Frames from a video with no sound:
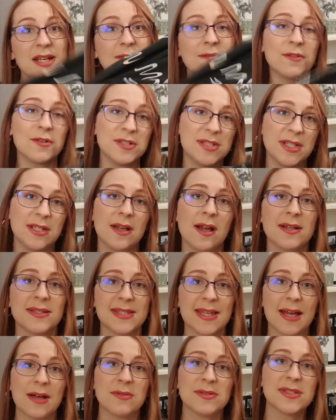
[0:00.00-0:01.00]
I've already
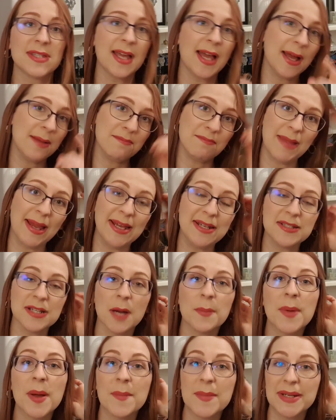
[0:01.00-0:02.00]
cut out and made
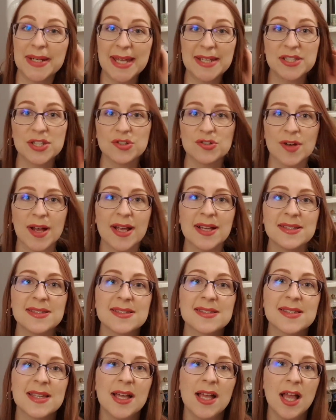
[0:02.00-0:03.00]
up a Minetta
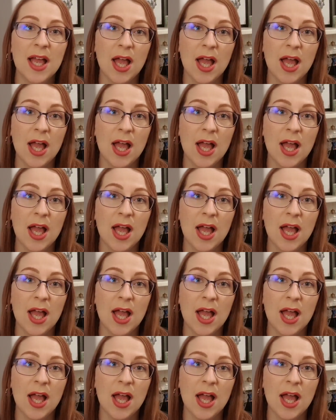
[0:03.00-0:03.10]
dress.